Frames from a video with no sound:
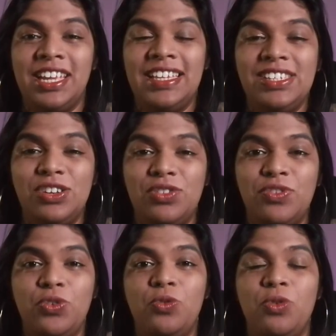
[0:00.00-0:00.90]
Instead of
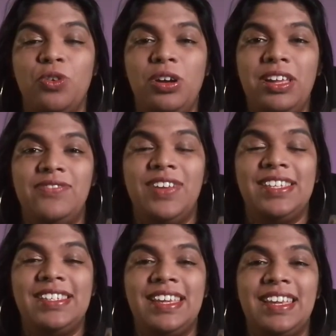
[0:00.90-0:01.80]
you
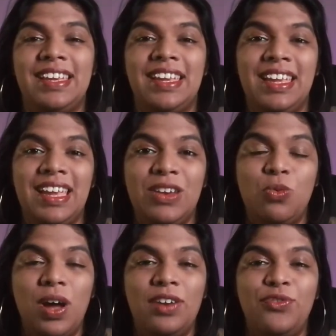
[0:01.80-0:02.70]
investing in
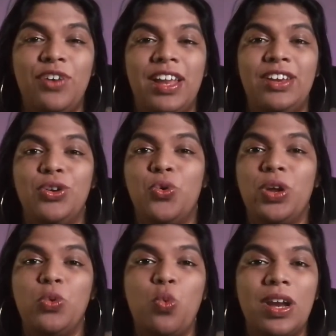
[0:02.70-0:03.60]
one fund or
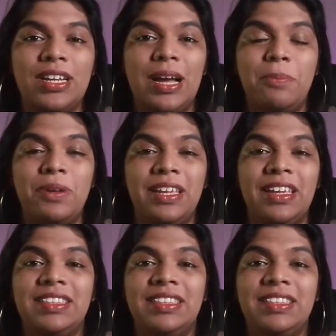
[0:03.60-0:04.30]
in one company,